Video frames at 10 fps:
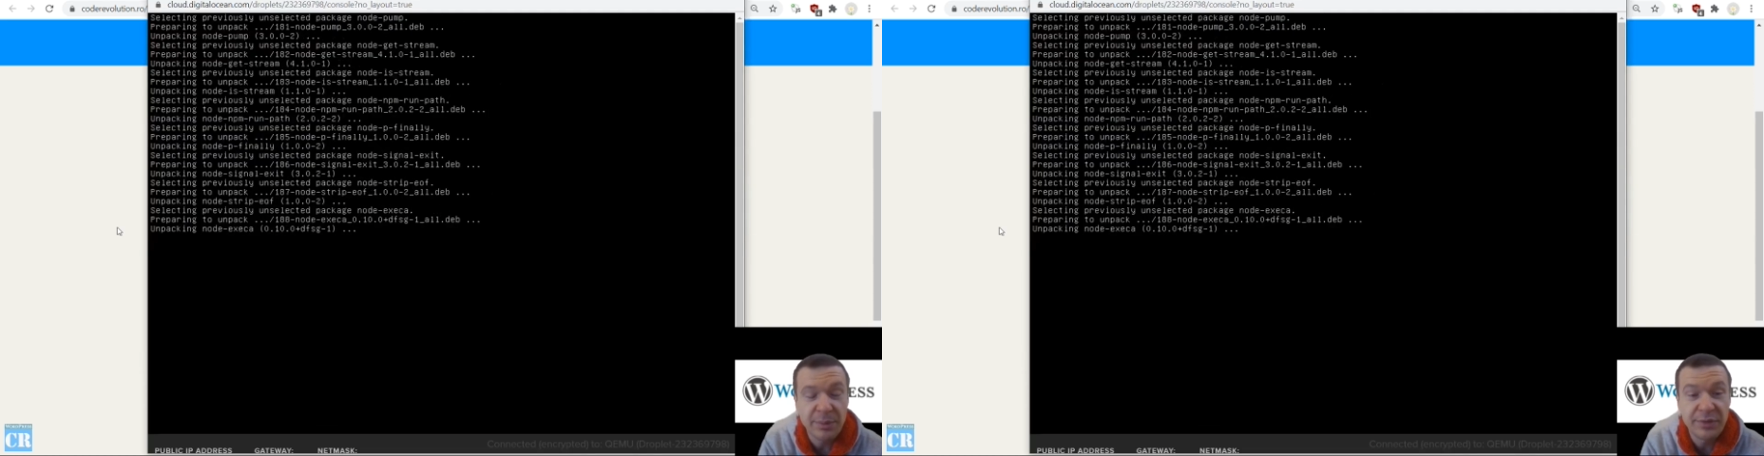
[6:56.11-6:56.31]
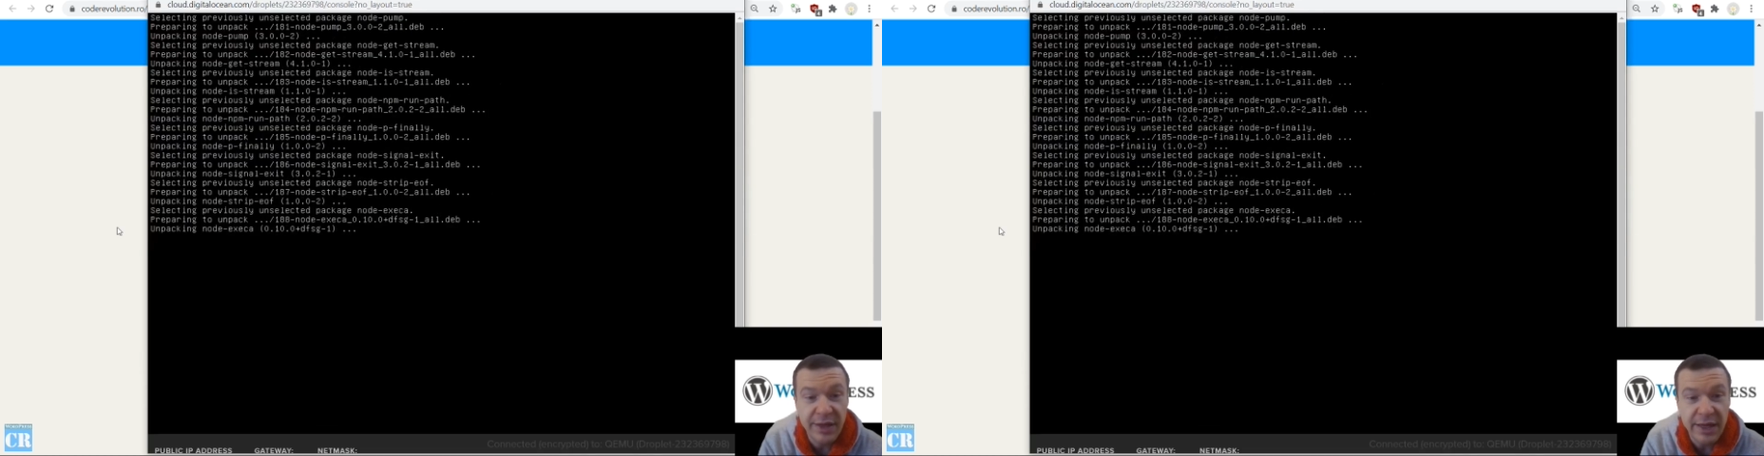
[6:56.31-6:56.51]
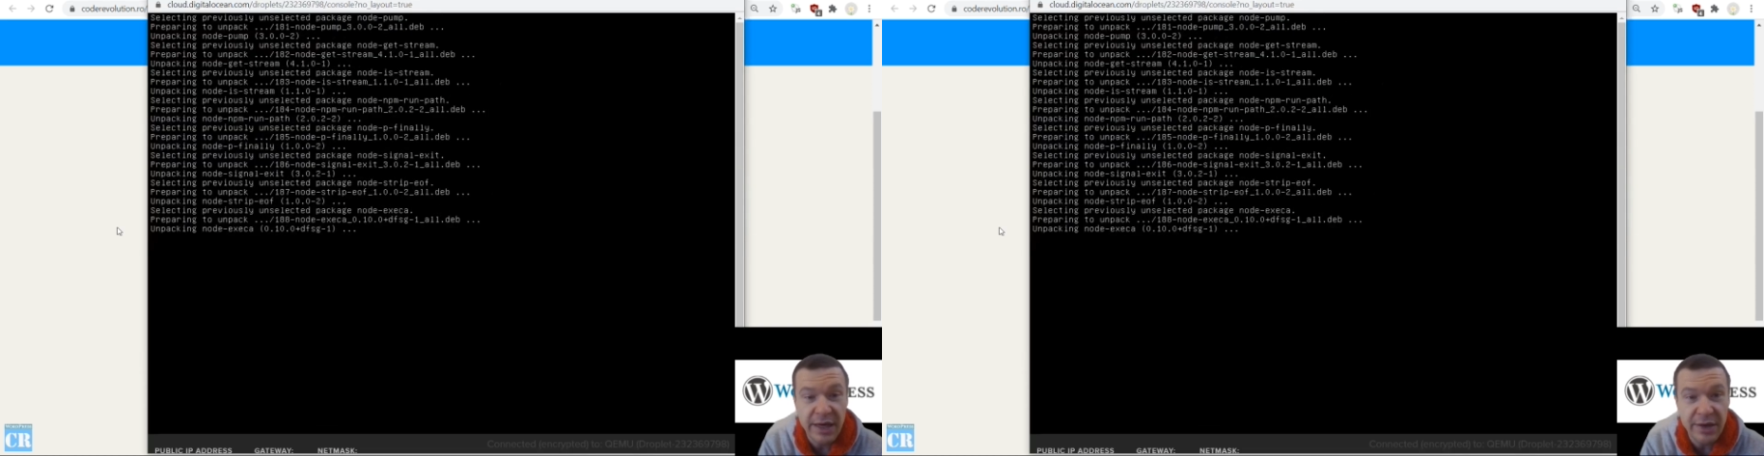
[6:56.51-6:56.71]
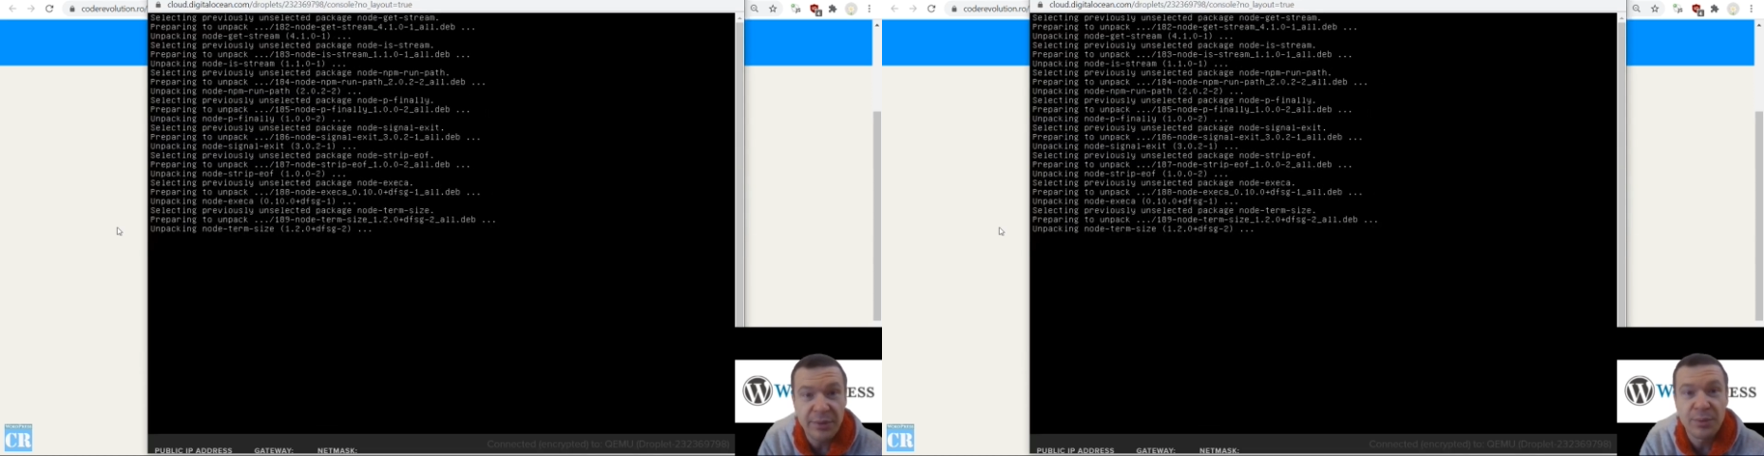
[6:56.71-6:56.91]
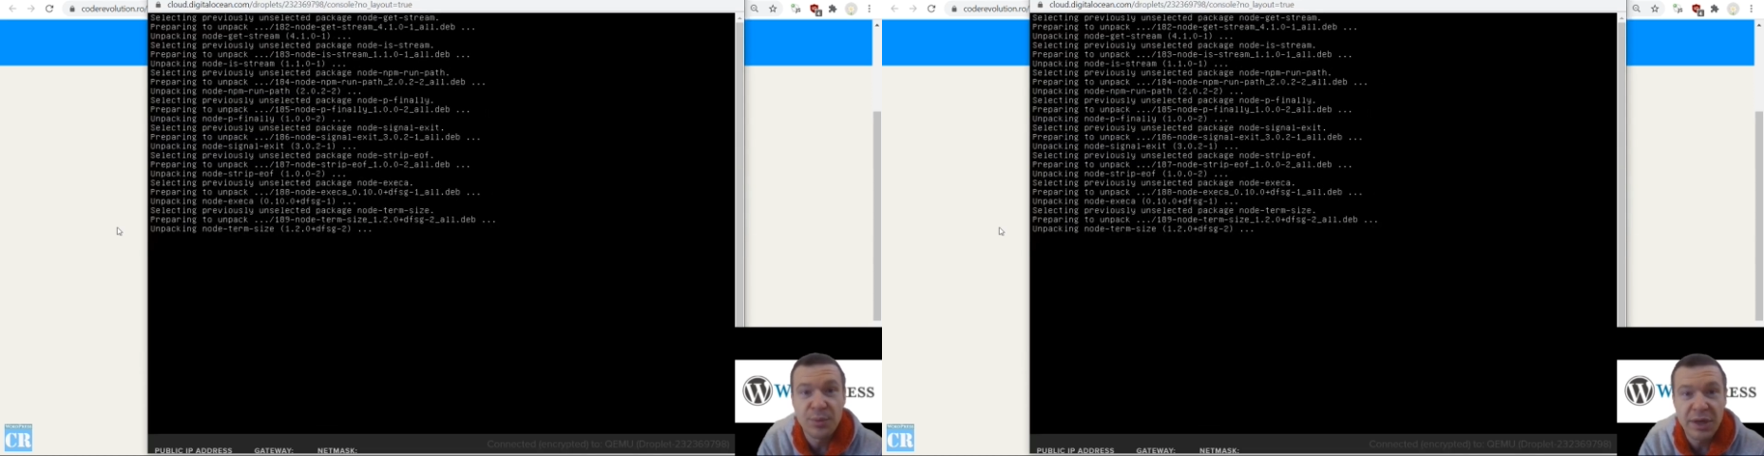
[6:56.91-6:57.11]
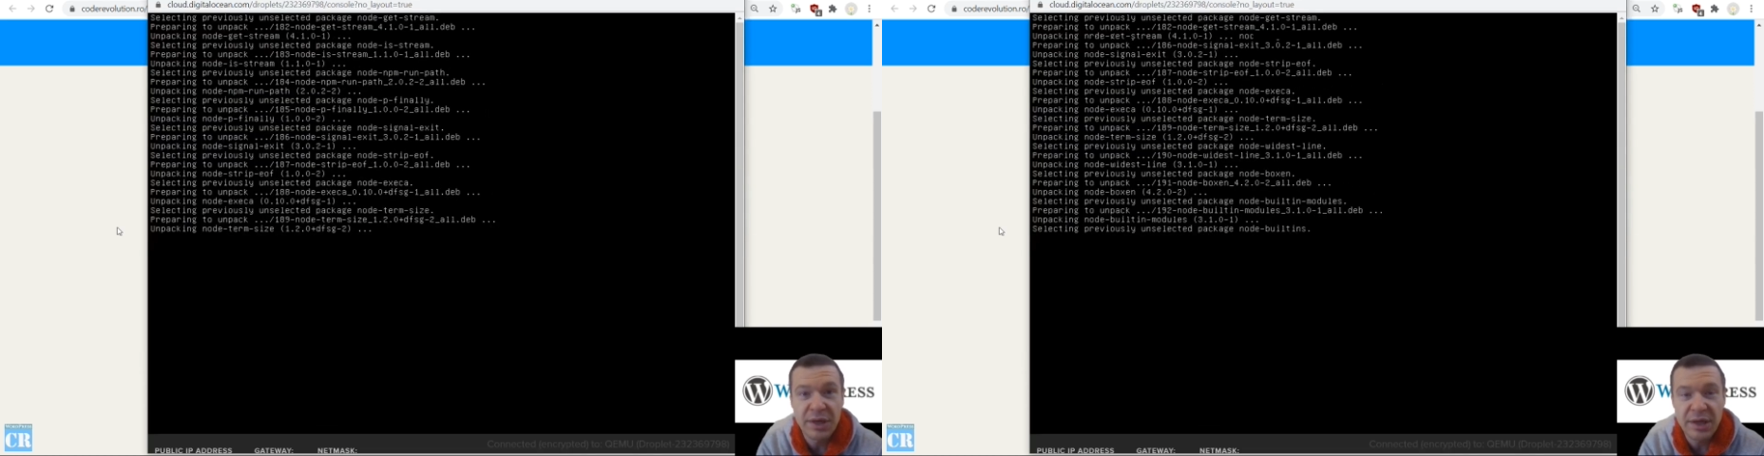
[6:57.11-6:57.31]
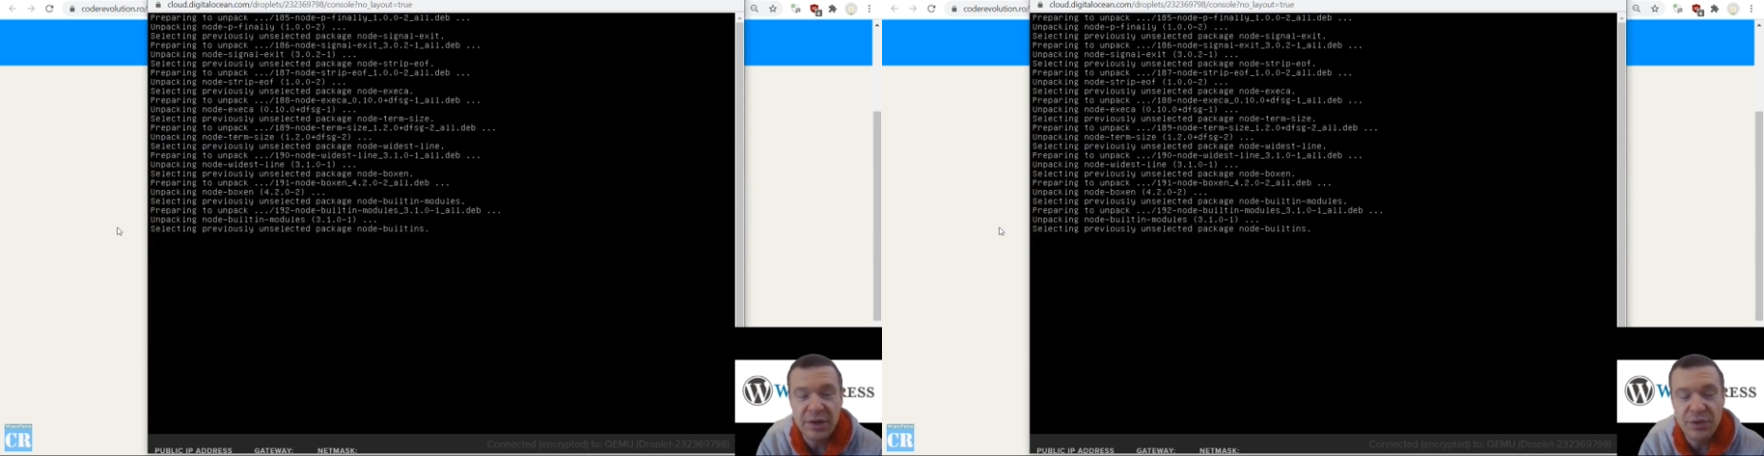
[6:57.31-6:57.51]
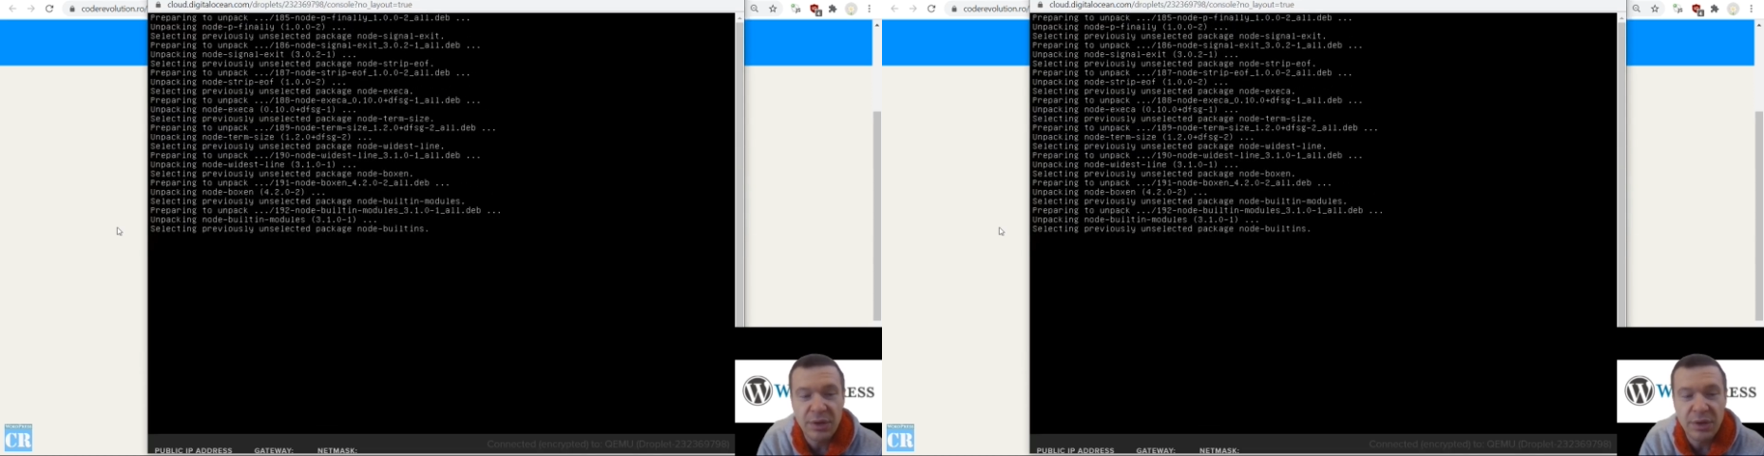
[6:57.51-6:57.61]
there we need to